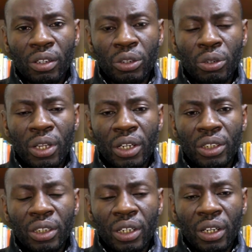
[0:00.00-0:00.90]
so
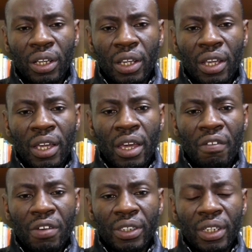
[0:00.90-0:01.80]
that he
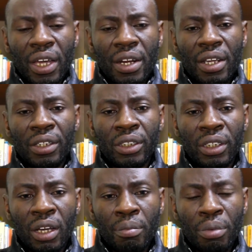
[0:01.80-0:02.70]
gave us an
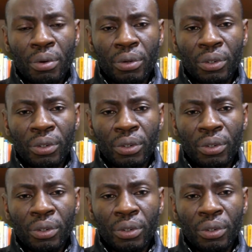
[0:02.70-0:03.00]
example